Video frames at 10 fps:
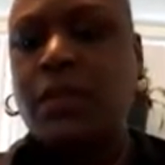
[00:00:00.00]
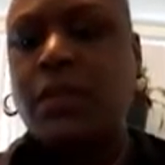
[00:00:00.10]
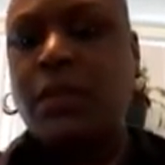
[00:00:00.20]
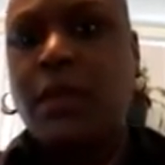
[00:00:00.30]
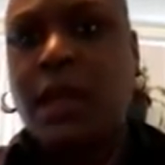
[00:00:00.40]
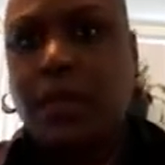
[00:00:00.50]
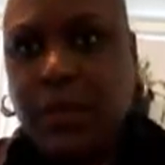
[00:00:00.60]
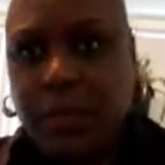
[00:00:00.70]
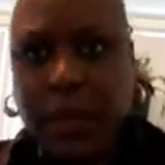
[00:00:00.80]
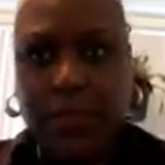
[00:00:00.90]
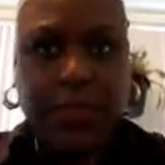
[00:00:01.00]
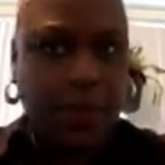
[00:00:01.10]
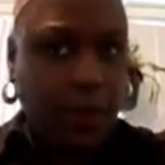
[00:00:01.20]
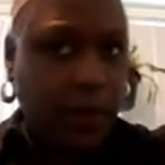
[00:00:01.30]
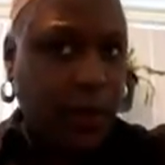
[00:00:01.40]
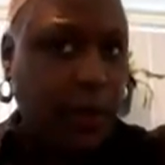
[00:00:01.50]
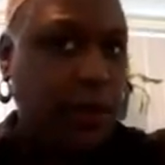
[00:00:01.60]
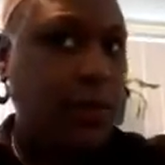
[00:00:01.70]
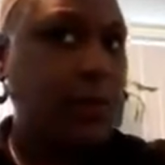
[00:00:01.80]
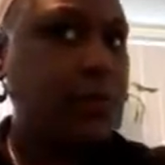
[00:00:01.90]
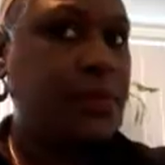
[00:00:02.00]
So that was my third coat,